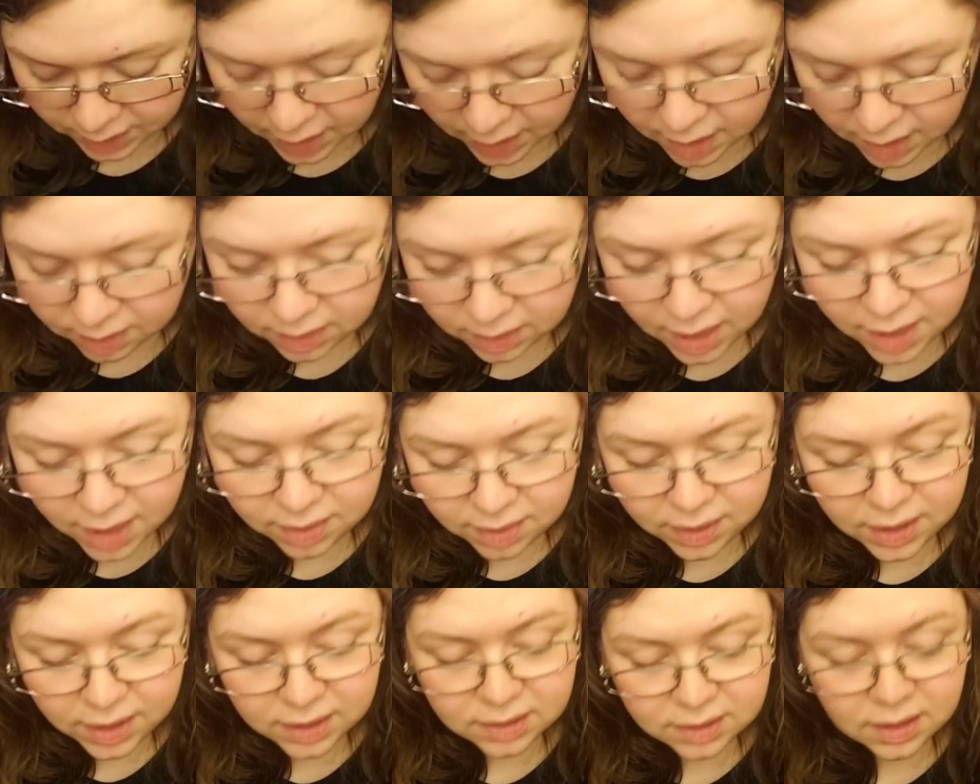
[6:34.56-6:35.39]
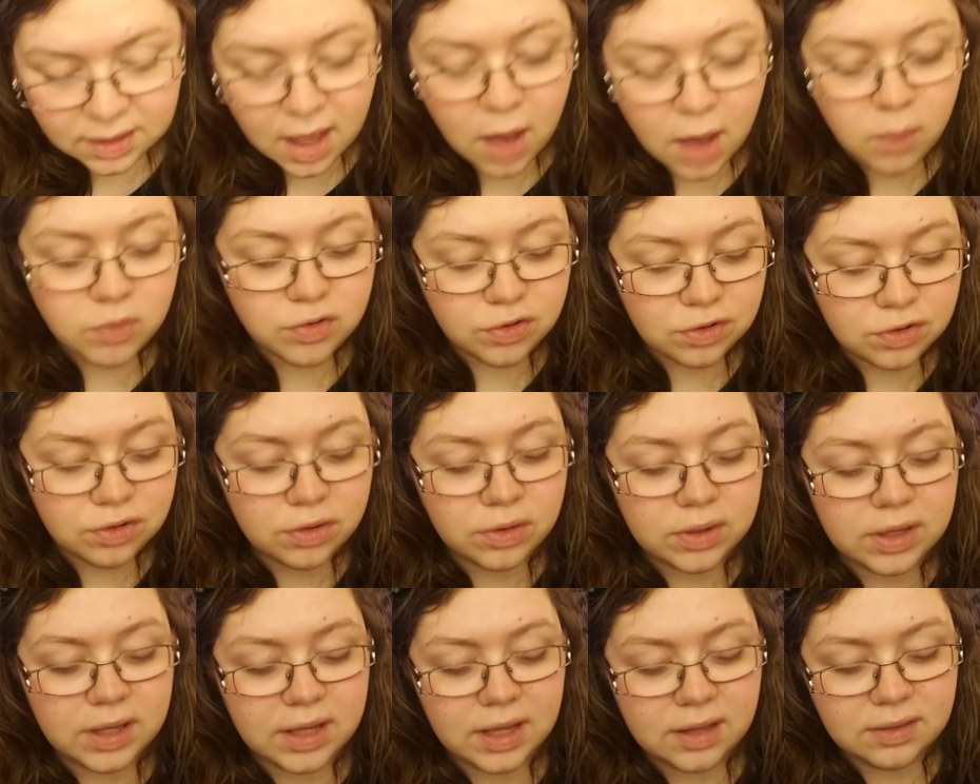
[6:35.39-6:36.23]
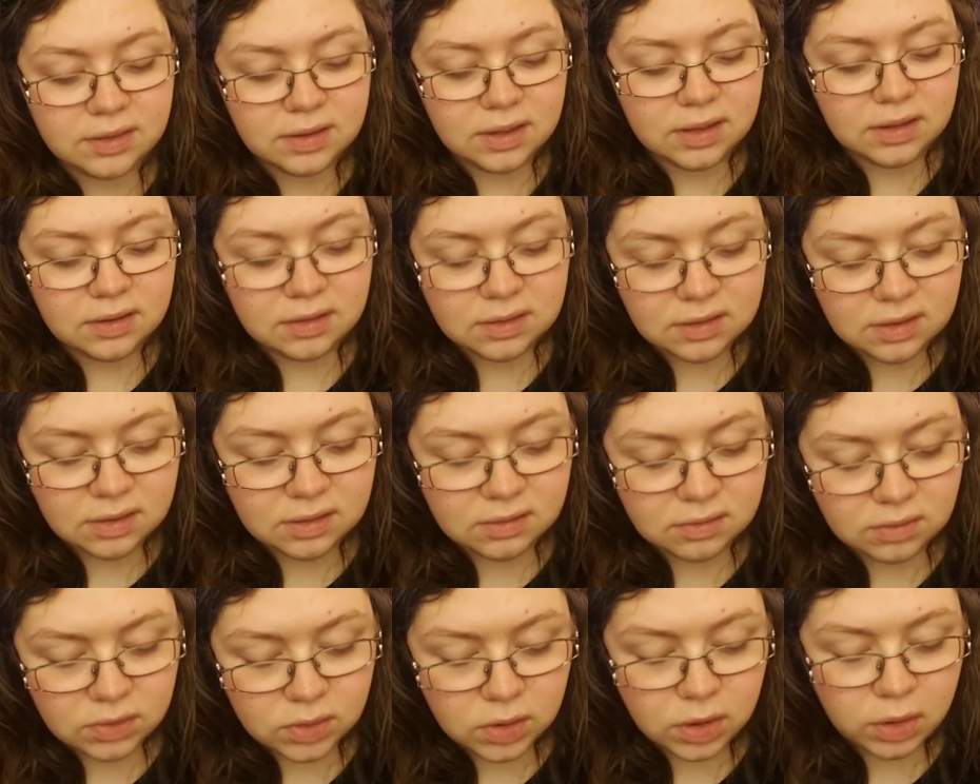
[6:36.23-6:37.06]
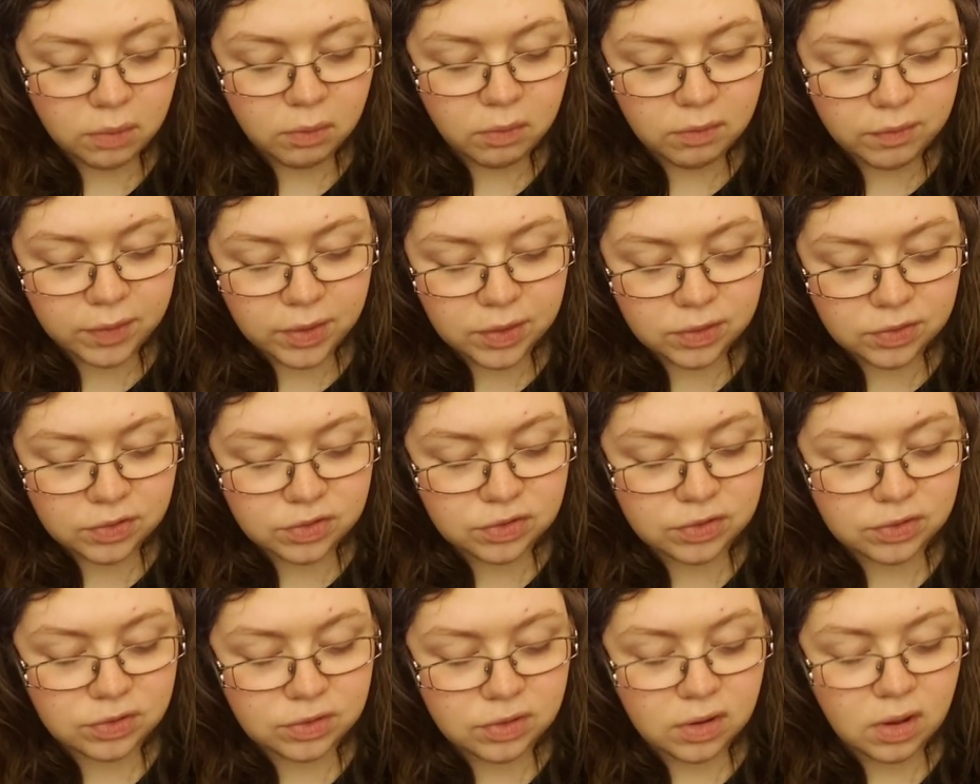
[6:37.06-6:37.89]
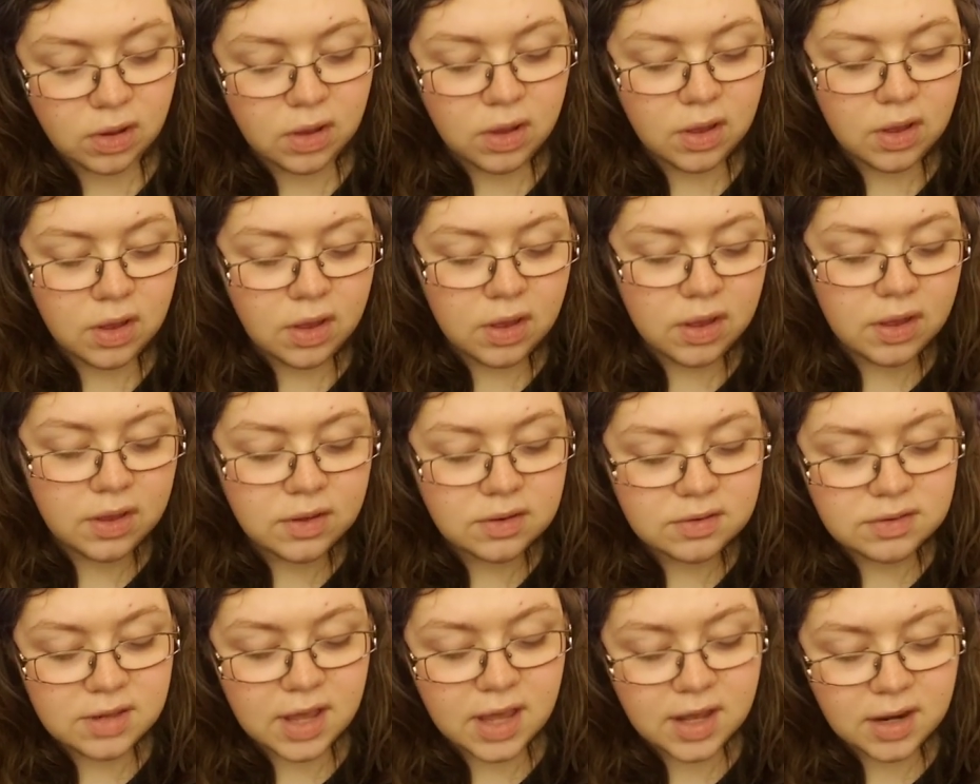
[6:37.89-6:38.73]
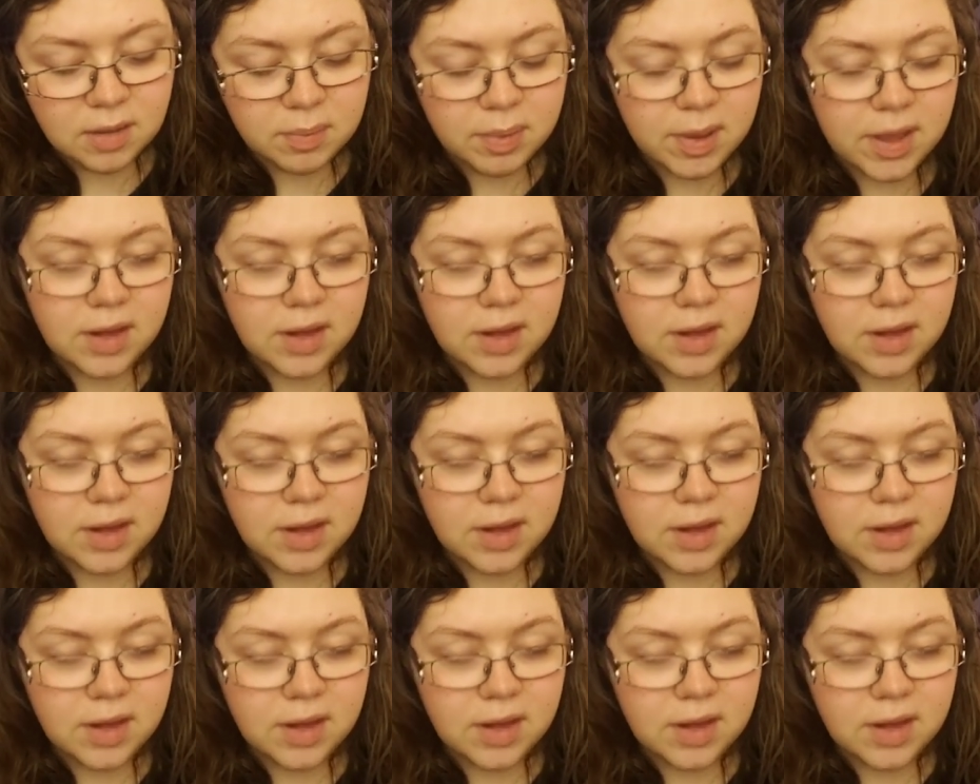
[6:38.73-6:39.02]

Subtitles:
I was just looking at the reversed Ten of